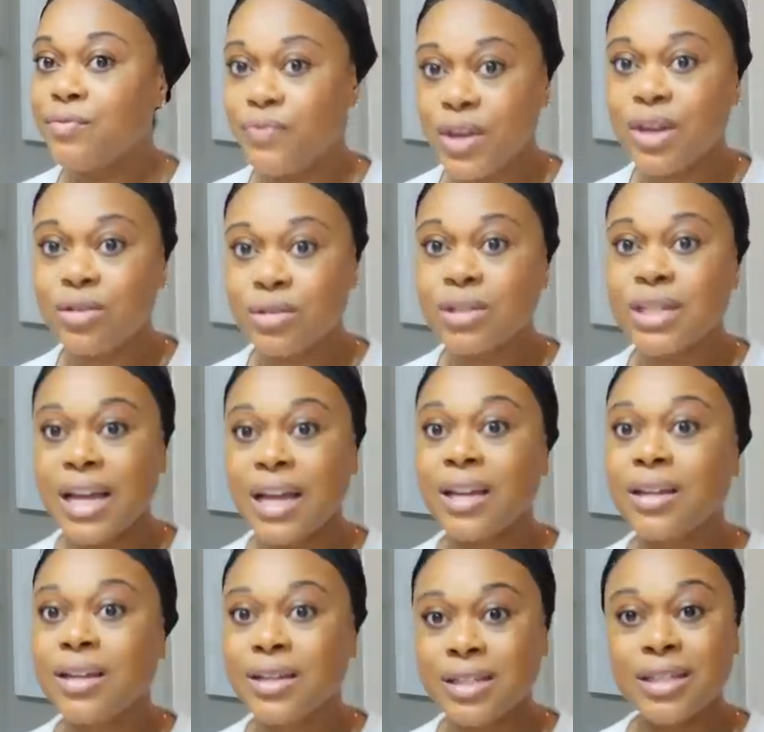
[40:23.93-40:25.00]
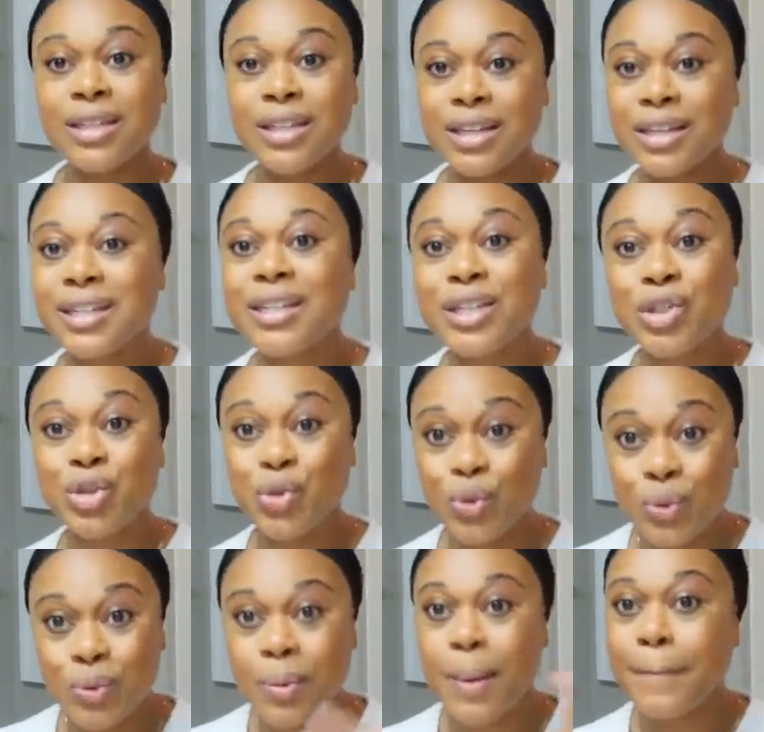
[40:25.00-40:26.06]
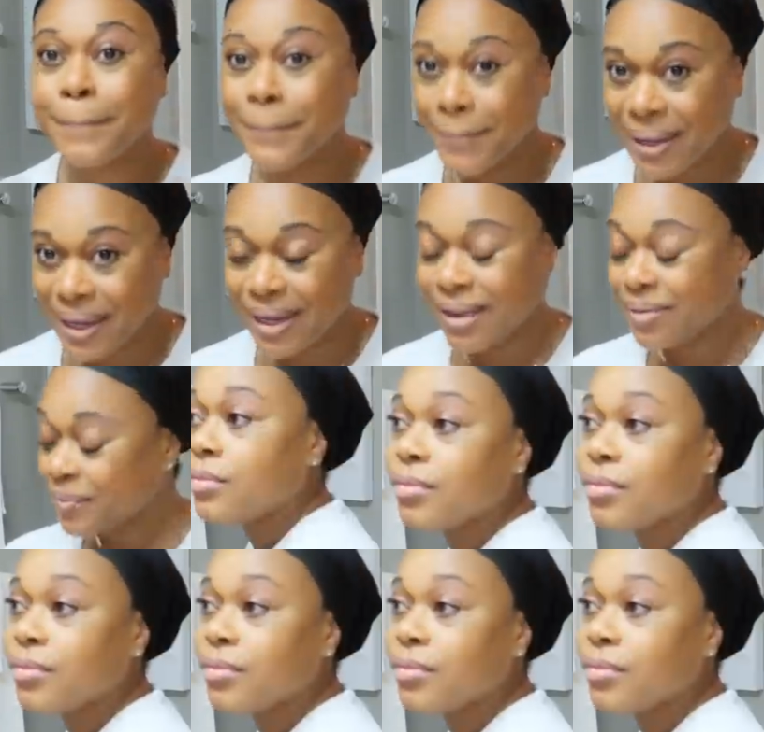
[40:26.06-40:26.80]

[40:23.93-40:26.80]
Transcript: feels and looks good to me.